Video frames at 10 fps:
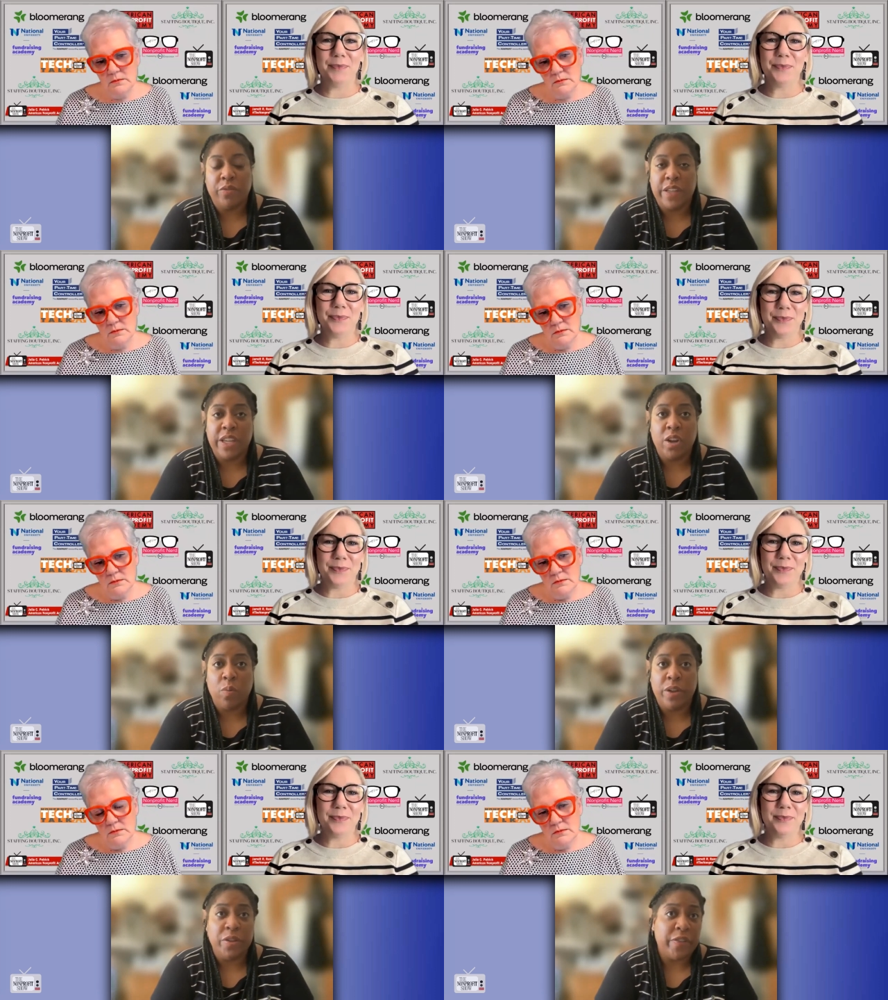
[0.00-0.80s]
Speaker 1: of the year
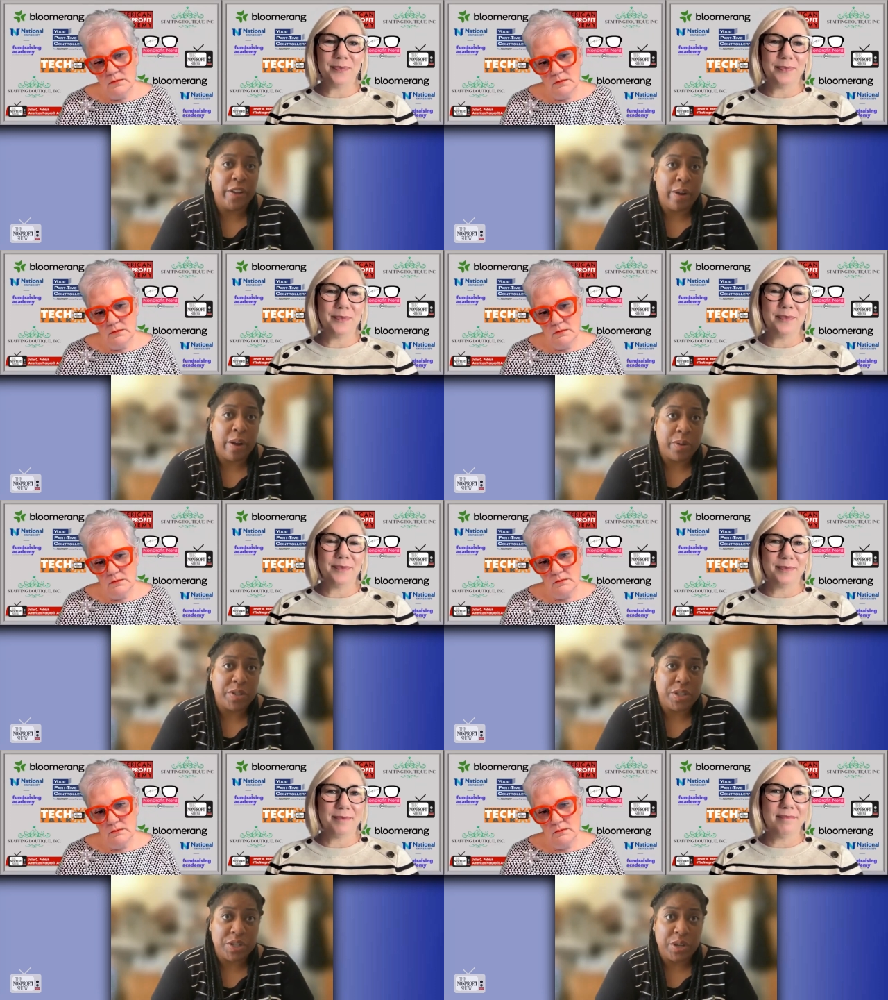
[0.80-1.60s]
while you figure out what
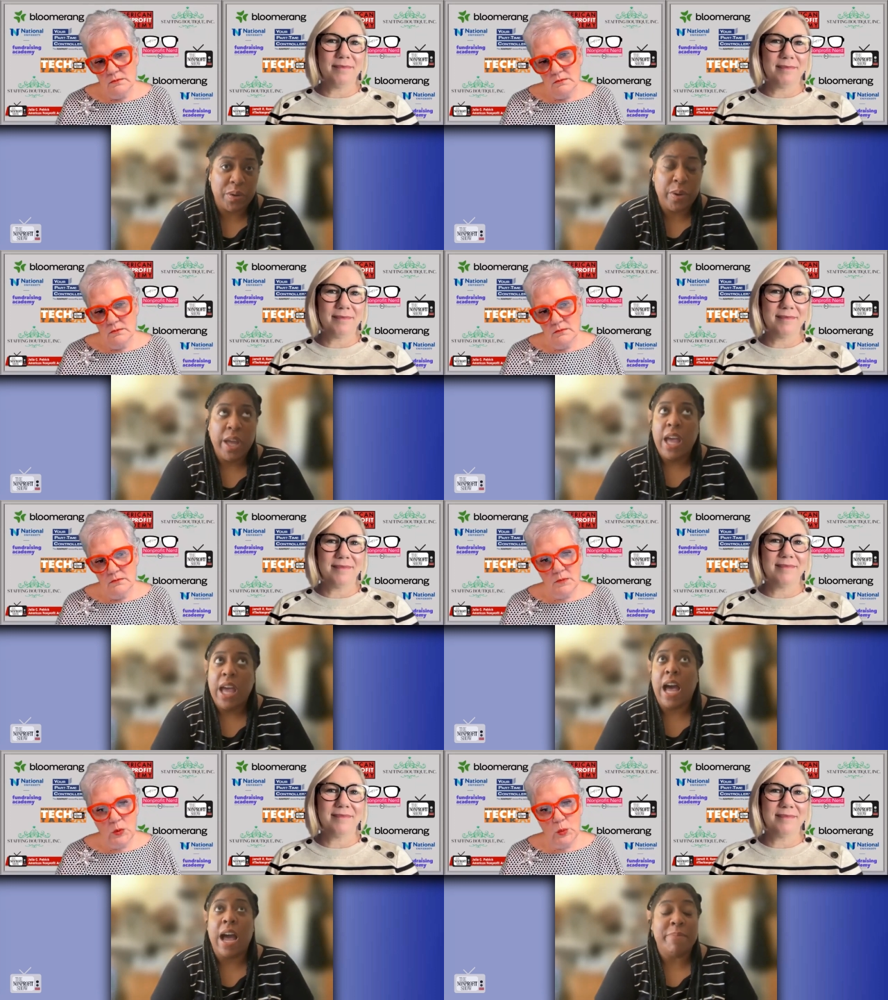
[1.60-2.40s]
to do
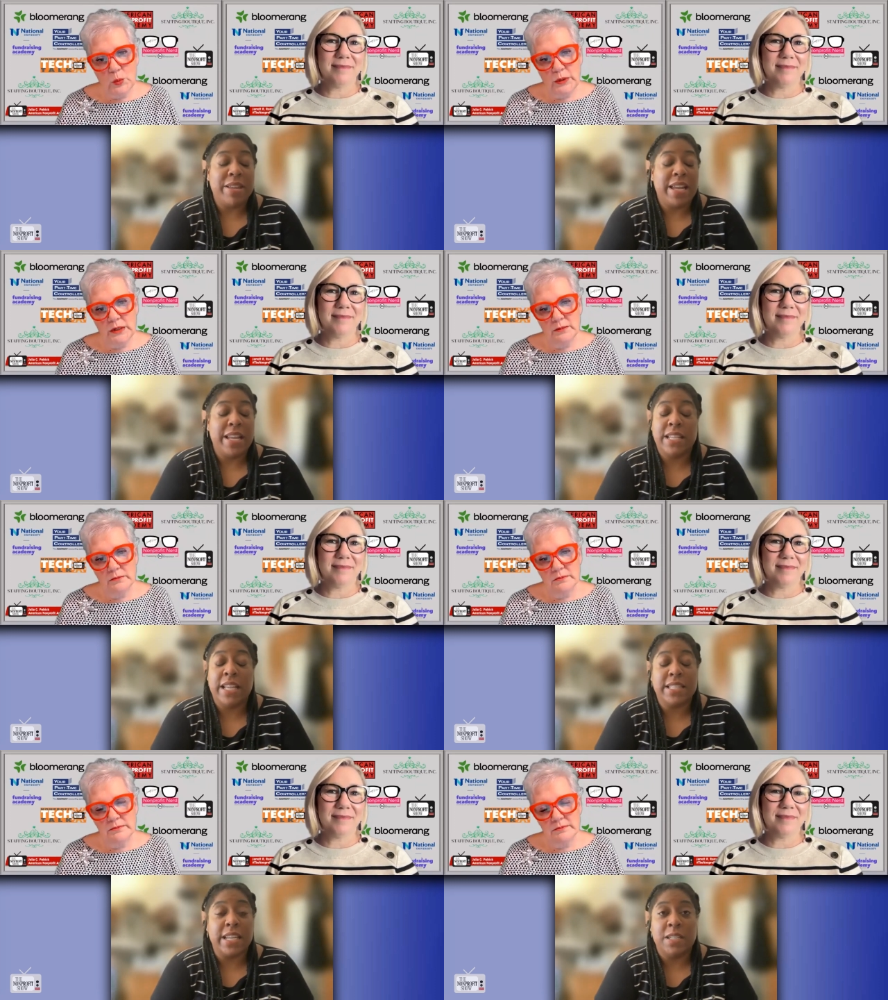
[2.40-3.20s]
I mean, it,
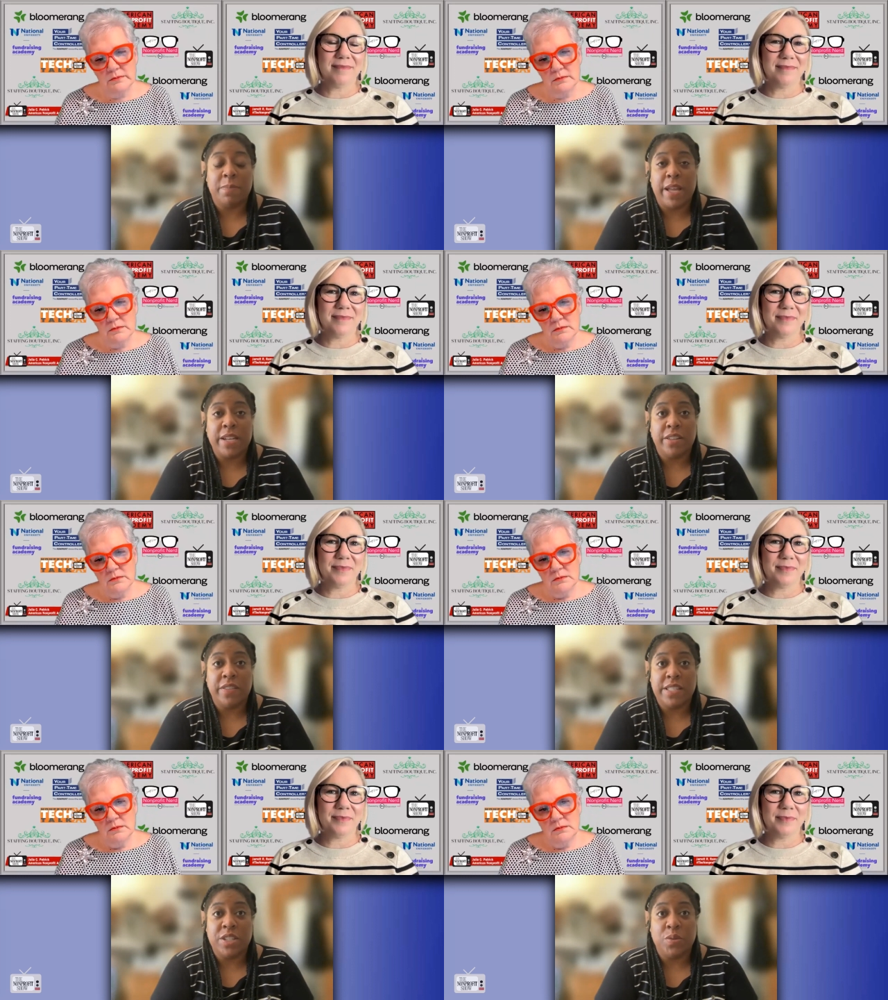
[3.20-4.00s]
it's going to depend on
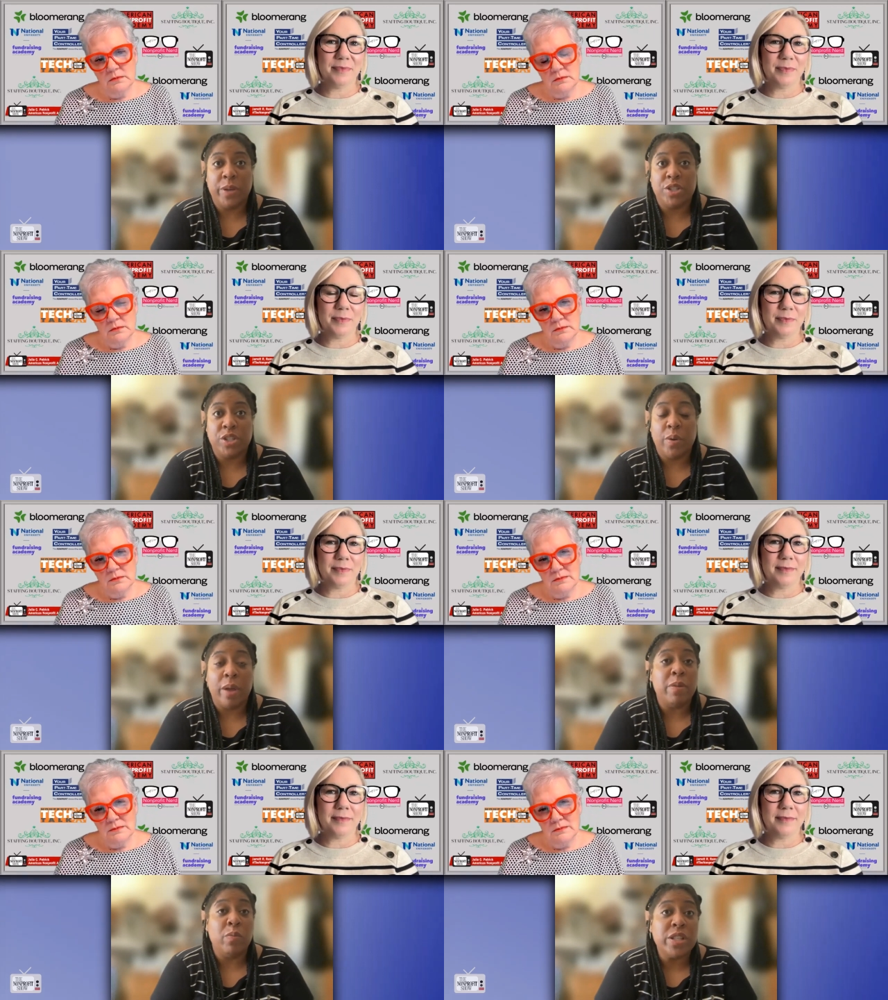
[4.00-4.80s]
the situation, though.
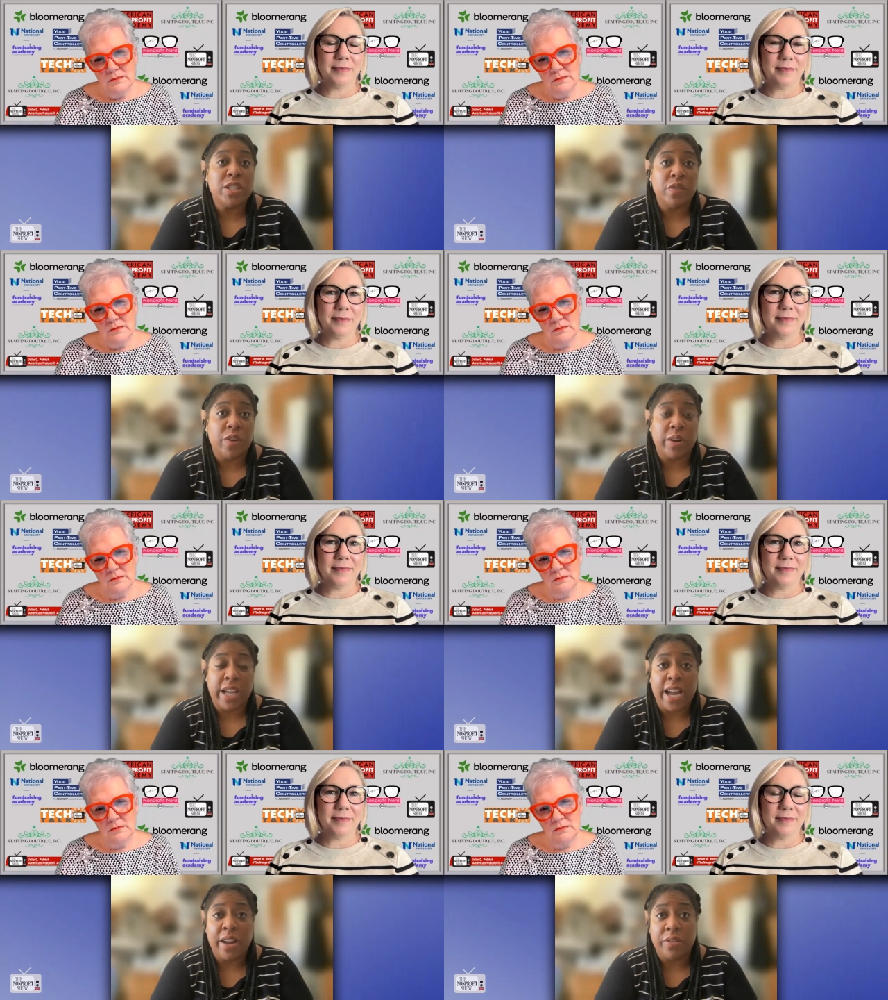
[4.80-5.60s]
I mean, once you've already
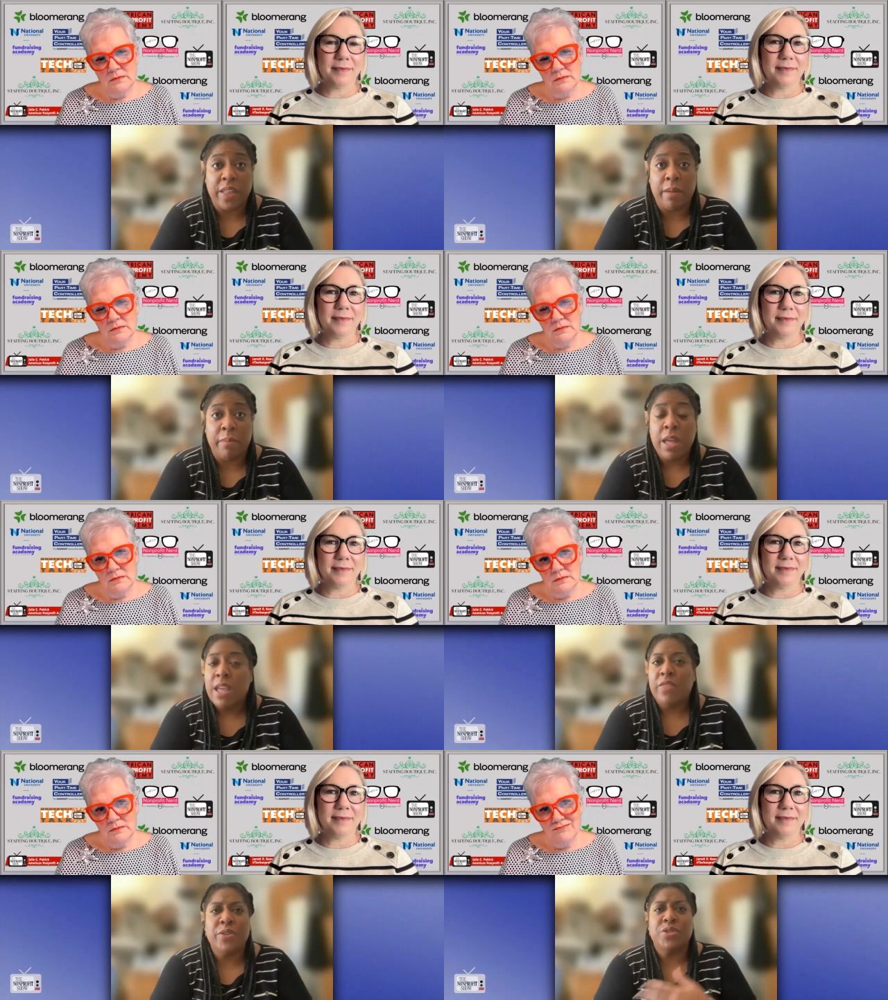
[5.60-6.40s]
hired them,
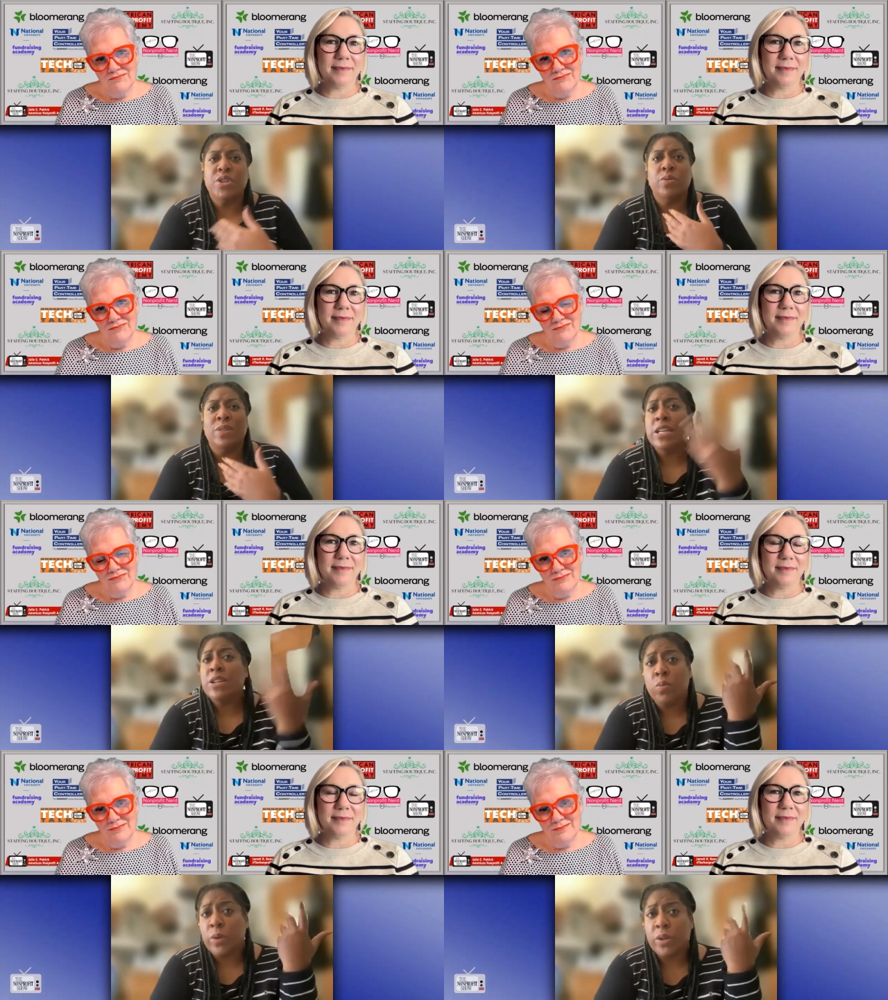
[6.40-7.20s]
there's no
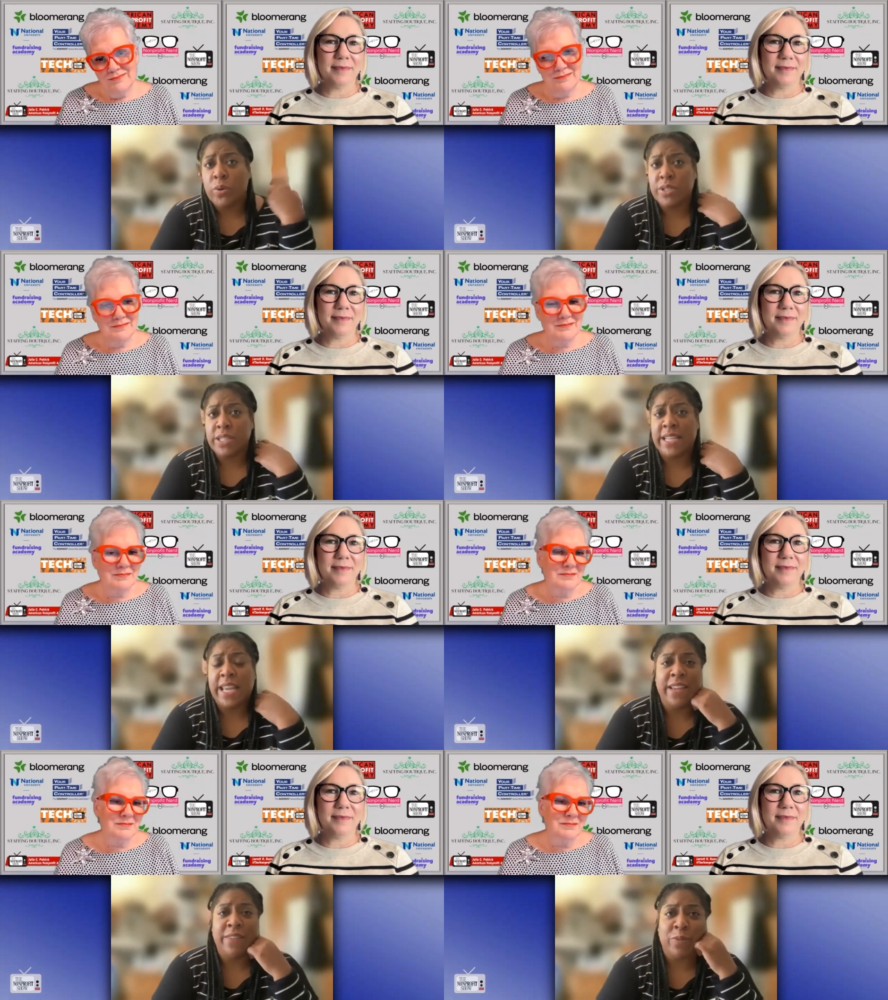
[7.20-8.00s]
legal recourse to
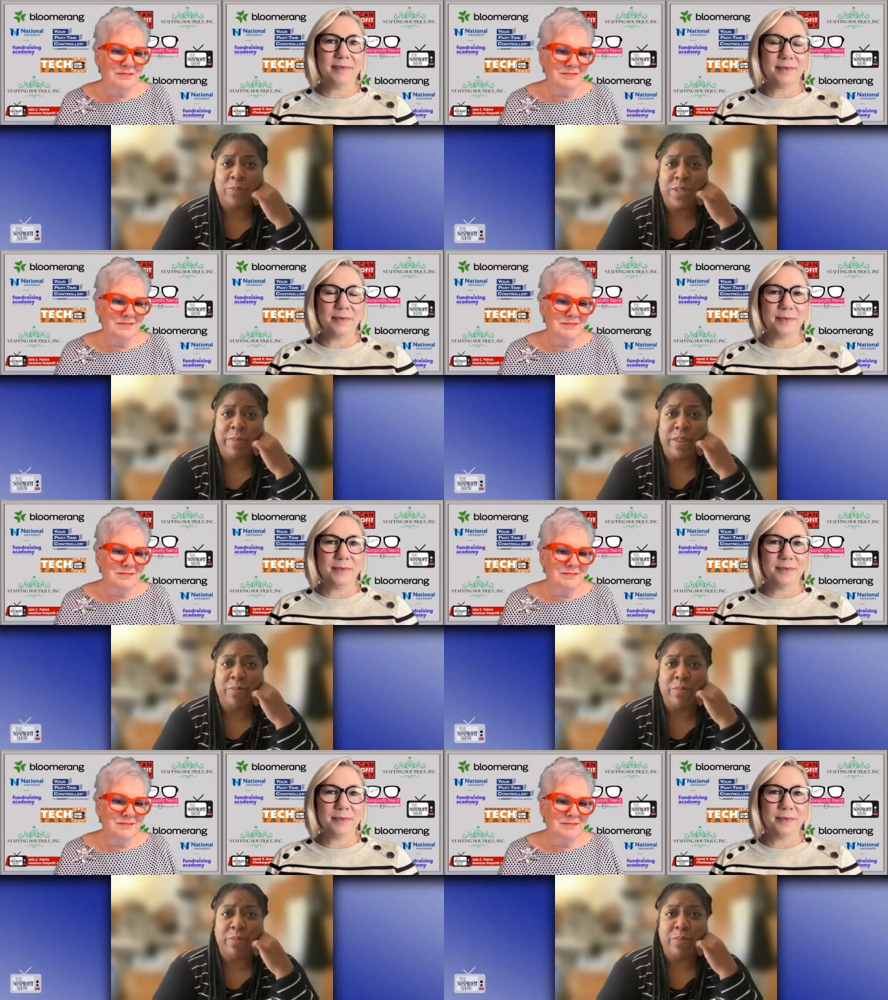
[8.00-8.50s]
take from somebody